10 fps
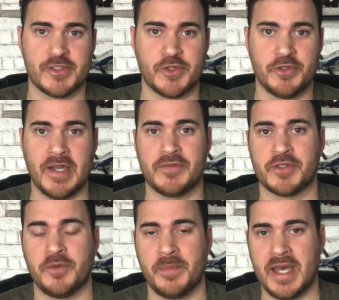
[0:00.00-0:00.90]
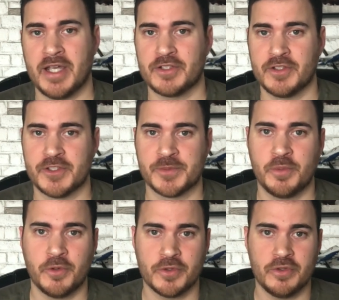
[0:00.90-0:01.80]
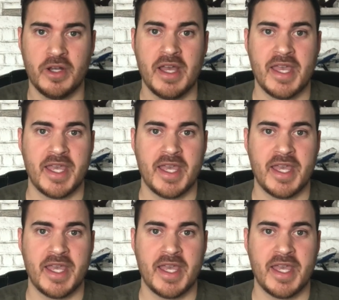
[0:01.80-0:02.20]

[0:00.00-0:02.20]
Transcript: So you'll have to go back to this portal